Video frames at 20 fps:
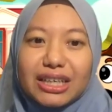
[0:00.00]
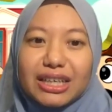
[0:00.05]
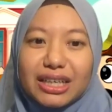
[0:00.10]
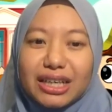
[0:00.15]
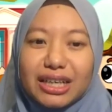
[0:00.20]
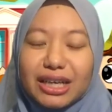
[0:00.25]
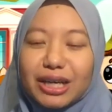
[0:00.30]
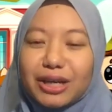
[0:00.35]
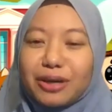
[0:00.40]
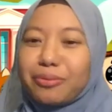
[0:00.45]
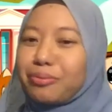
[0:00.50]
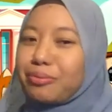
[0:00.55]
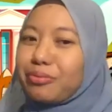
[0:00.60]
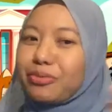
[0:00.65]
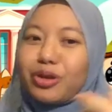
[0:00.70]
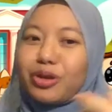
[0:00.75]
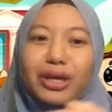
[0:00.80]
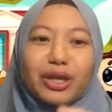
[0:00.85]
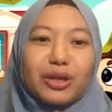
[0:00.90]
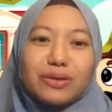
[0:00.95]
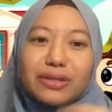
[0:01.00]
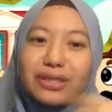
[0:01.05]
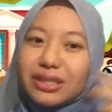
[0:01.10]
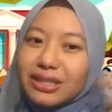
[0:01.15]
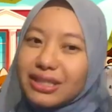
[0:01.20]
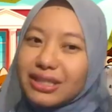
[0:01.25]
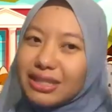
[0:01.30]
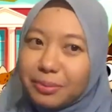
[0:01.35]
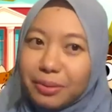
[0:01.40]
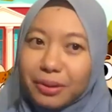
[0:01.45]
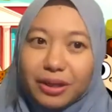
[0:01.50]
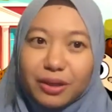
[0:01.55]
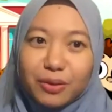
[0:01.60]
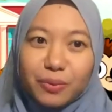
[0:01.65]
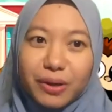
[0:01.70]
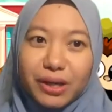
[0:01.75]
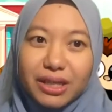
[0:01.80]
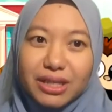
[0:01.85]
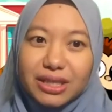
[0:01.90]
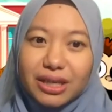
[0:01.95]
Um, you can use the typical
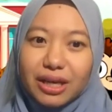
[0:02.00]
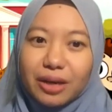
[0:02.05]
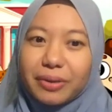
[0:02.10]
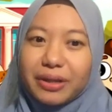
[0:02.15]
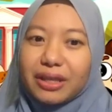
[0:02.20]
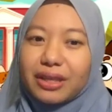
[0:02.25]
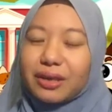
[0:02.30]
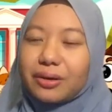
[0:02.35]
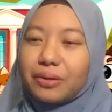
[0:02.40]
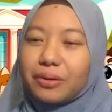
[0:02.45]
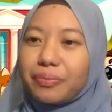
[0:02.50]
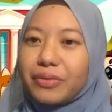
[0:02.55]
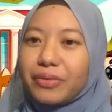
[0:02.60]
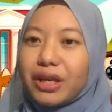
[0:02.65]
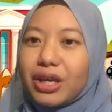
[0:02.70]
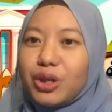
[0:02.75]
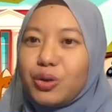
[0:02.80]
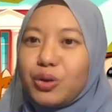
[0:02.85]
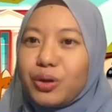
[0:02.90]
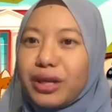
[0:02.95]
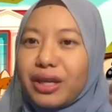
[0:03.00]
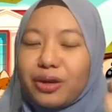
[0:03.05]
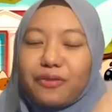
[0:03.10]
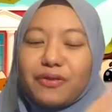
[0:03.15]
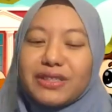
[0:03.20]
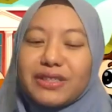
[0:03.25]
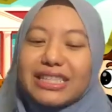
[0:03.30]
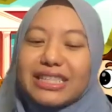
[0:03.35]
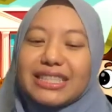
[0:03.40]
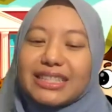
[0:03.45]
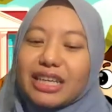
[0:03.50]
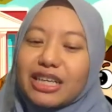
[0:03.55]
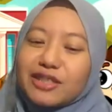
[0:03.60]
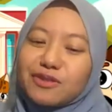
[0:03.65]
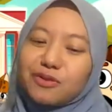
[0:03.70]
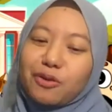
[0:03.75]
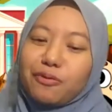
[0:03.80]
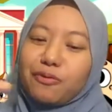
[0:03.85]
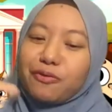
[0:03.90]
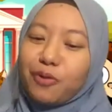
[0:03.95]
ones. I mean, the you can obviously it starts
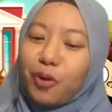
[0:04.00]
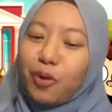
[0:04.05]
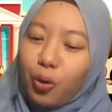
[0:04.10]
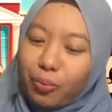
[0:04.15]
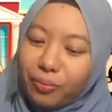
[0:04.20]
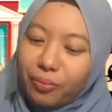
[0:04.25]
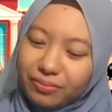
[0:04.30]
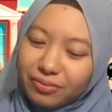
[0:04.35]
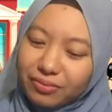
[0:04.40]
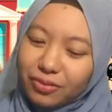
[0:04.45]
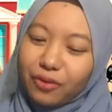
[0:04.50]
from foam.